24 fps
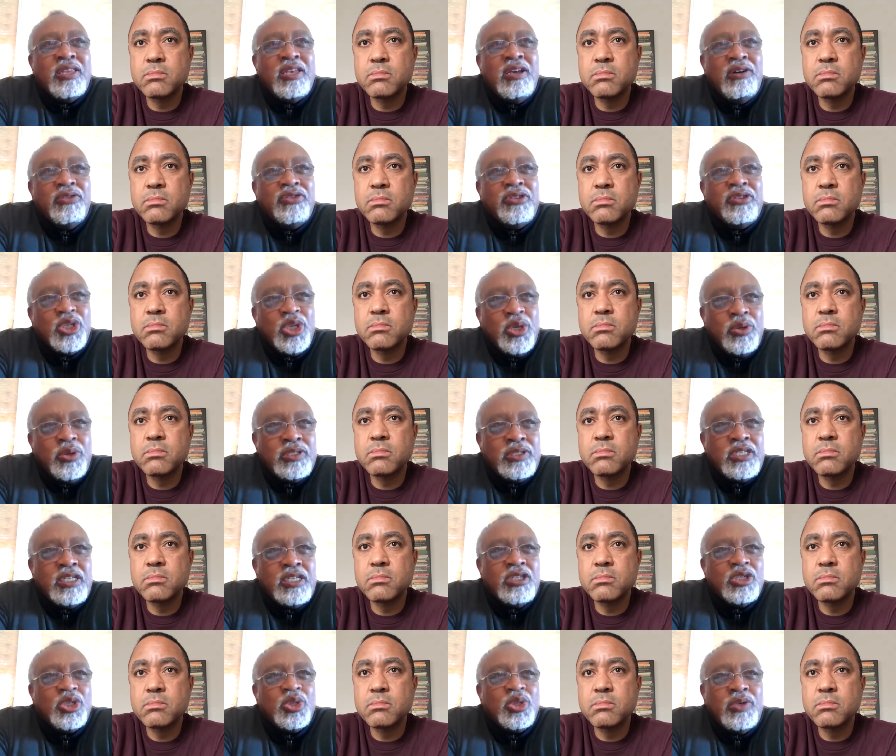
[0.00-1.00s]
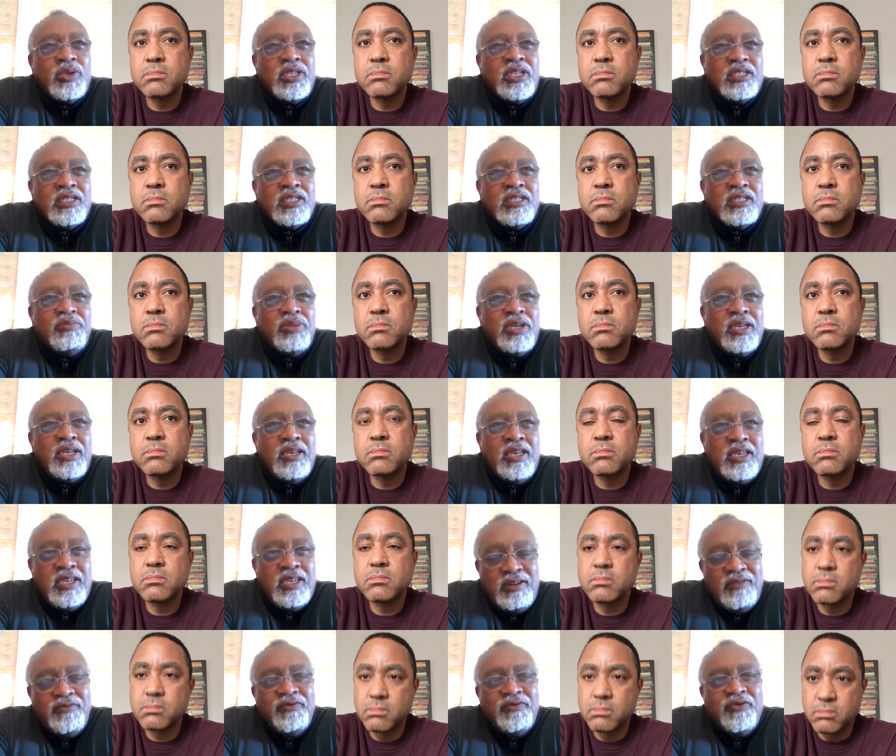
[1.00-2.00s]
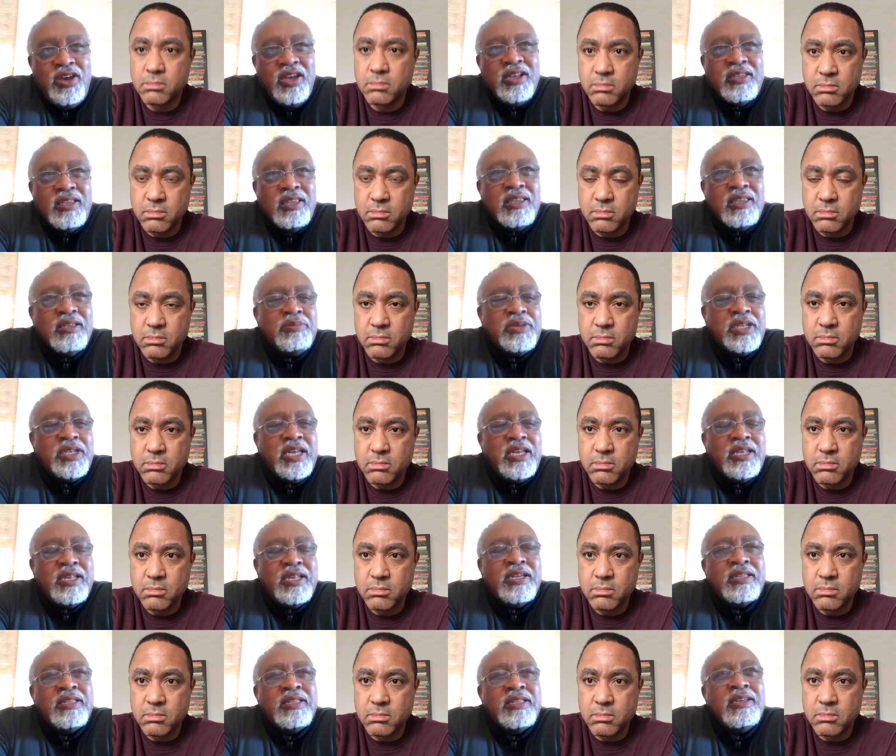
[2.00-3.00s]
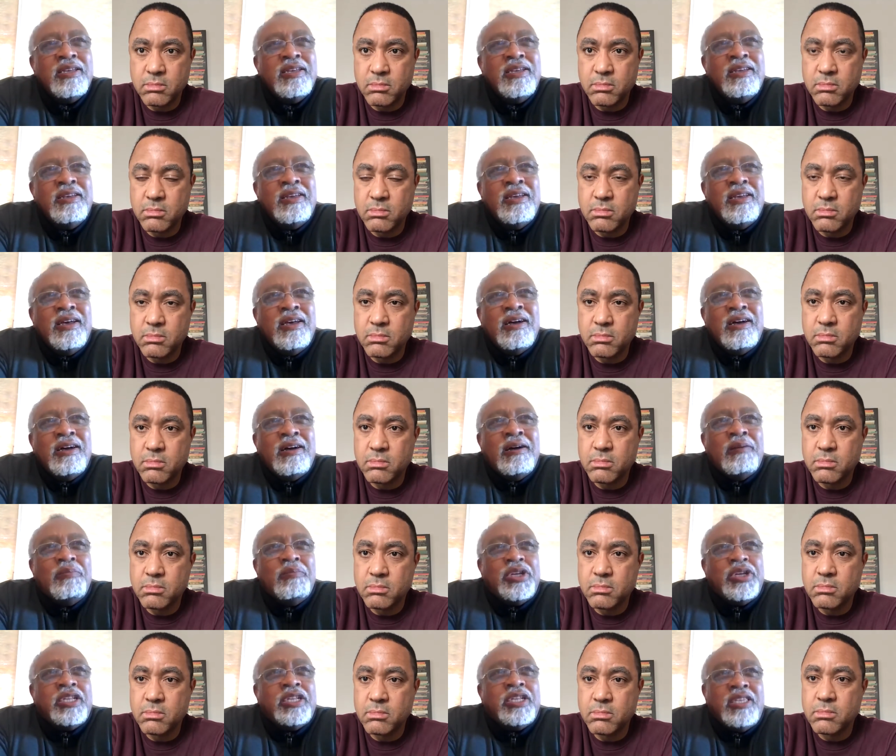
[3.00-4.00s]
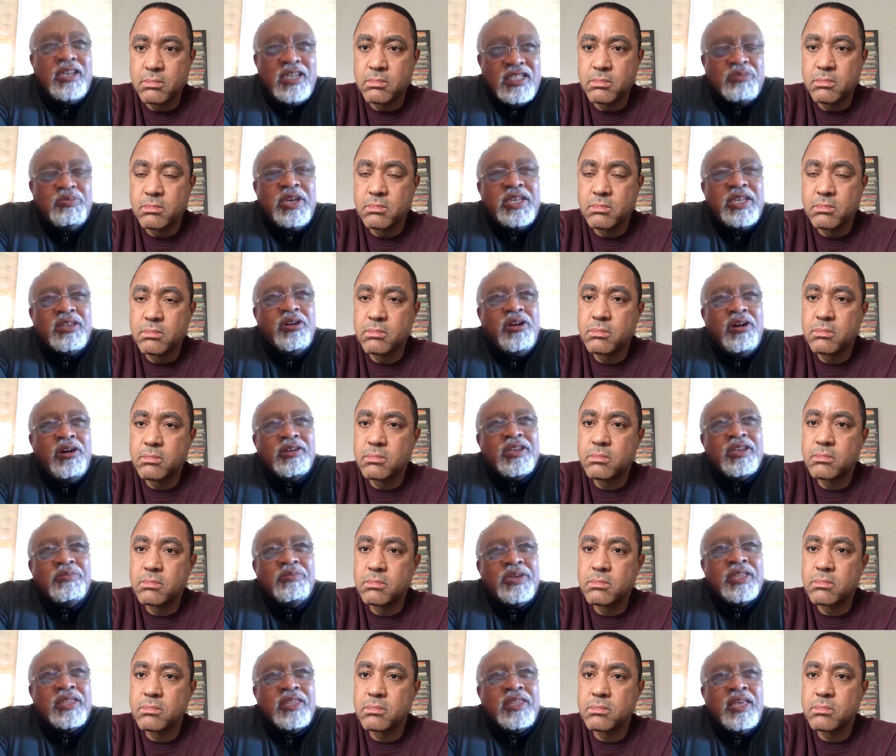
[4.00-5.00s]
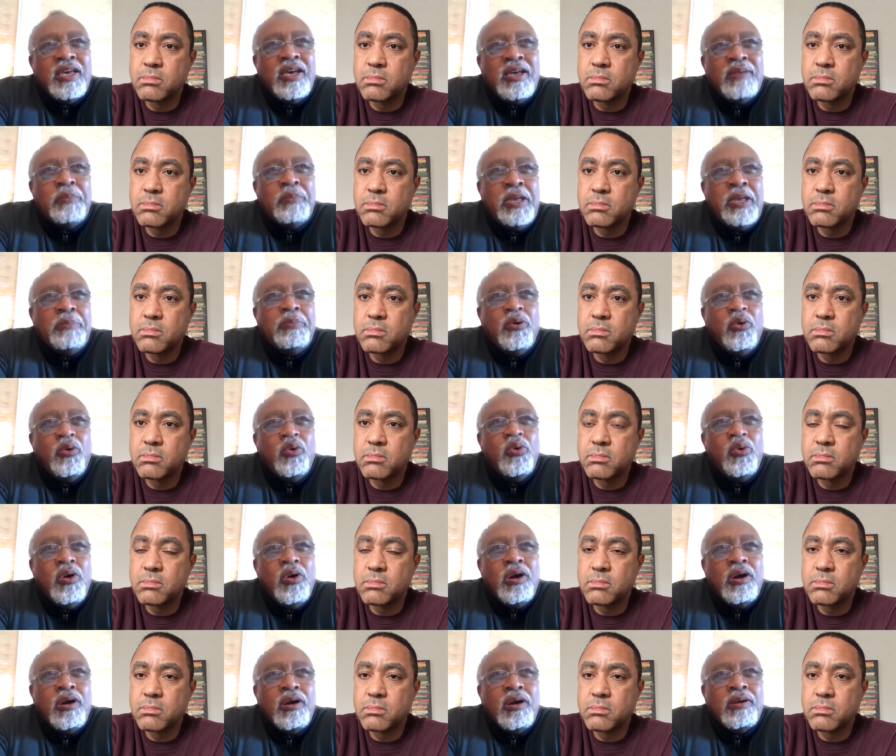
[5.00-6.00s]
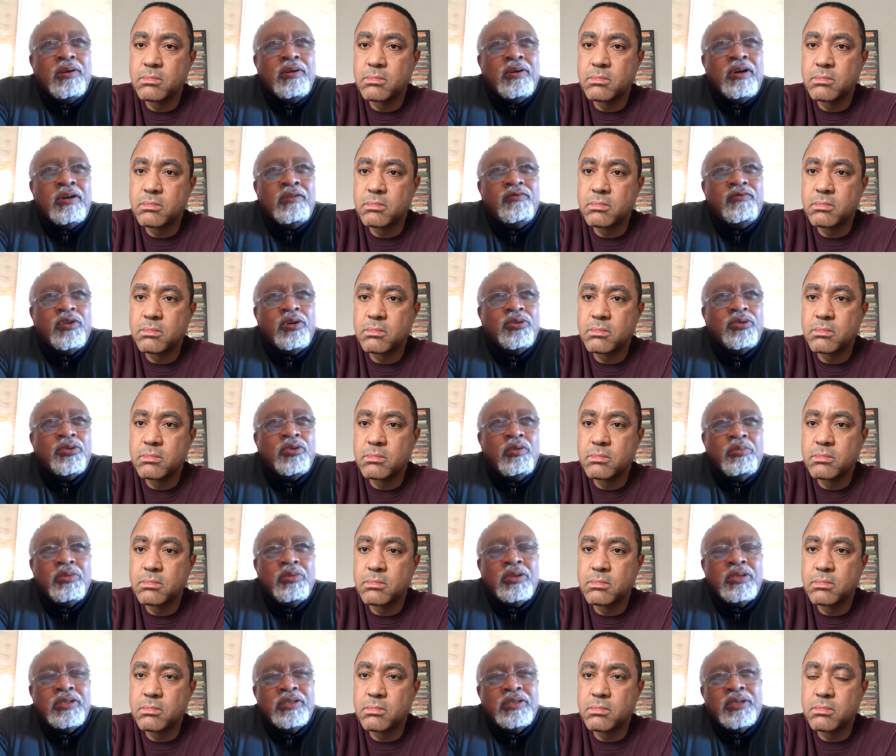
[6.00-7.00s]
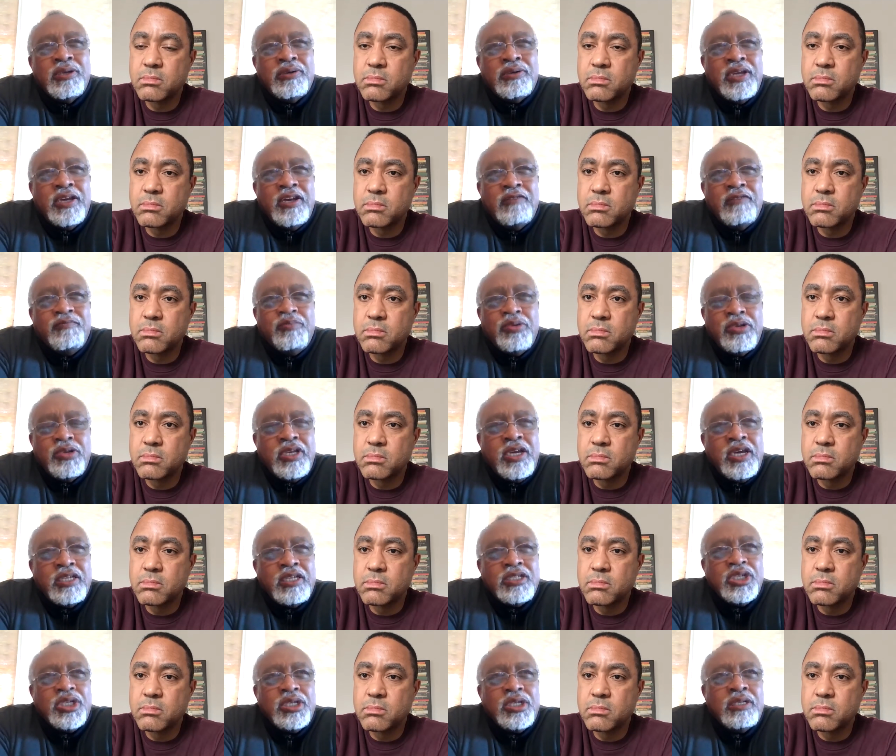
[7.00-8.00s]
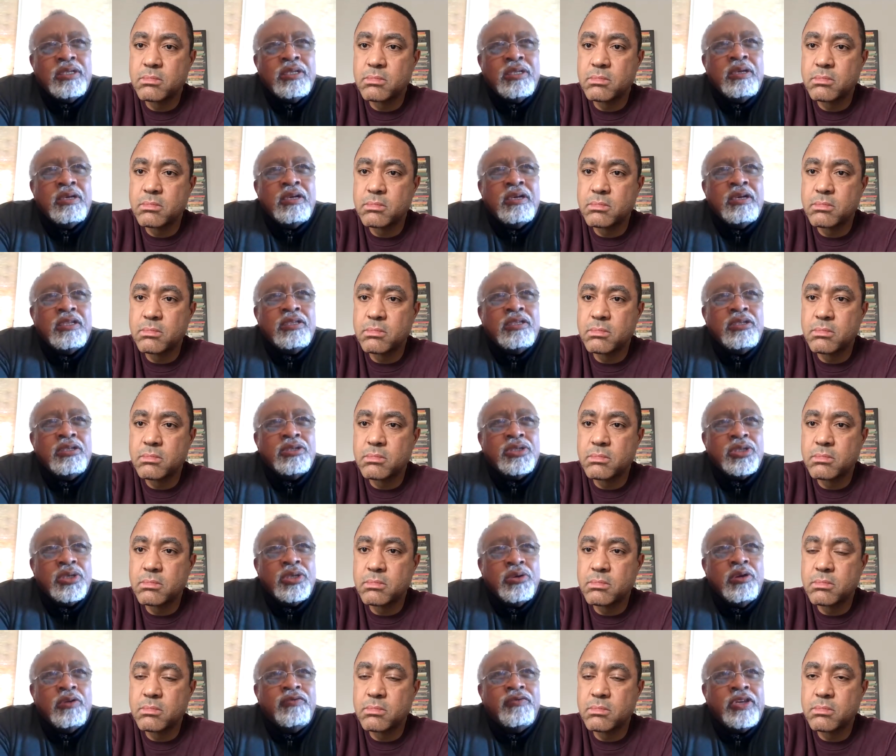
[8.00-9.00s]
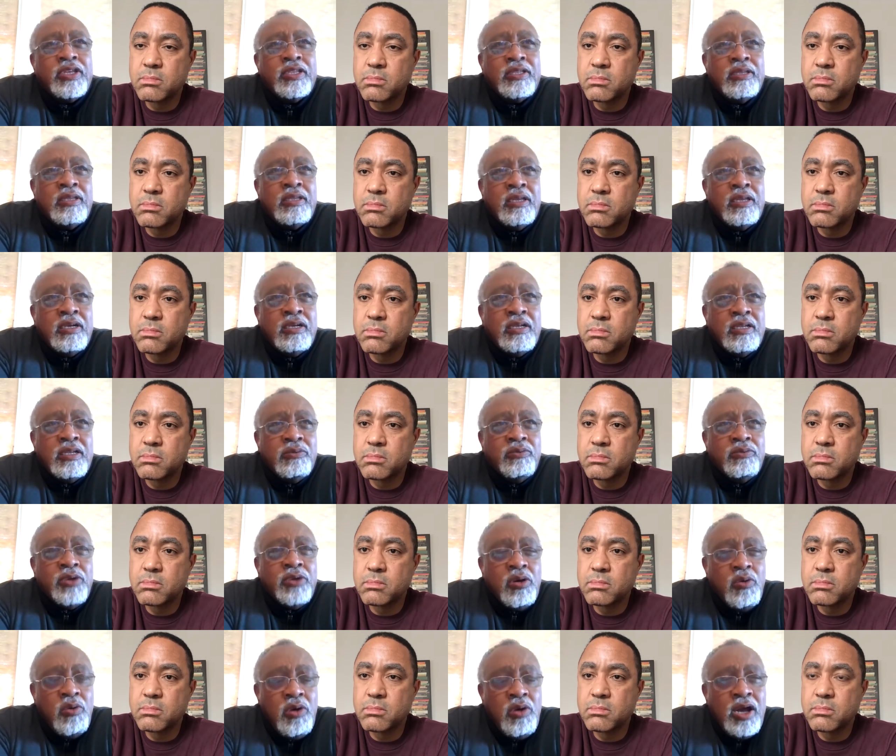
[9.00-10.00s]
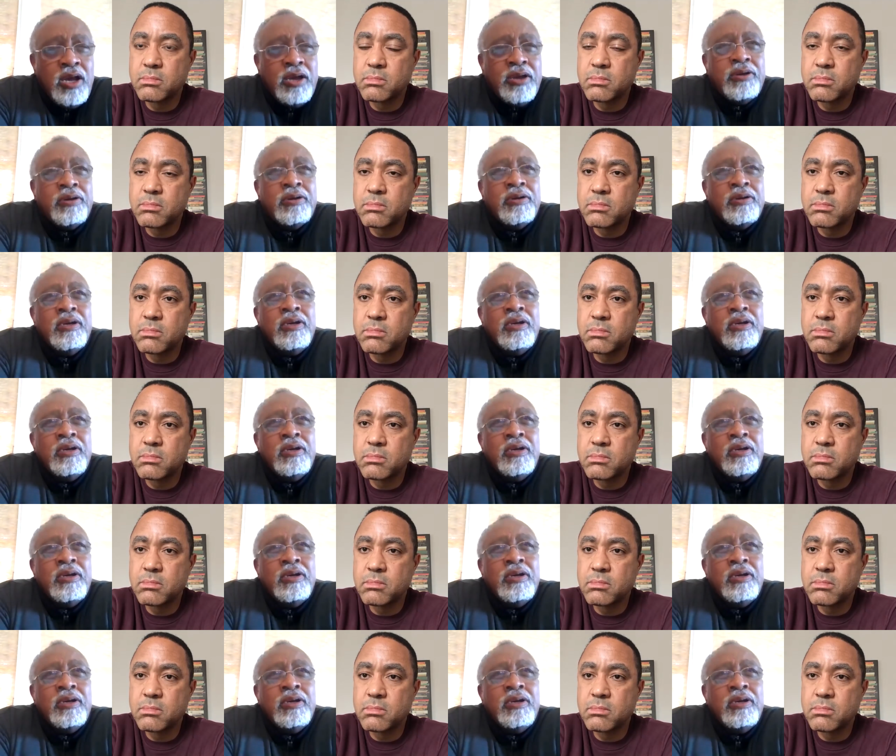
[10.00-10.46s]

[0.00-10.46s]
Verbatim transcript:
Speaker 1: health insurance industry needs to be, in effect, eliminated uh, but it does make the argument that people who are uh, vulnerable and don't have protection uh, deserve and uh, require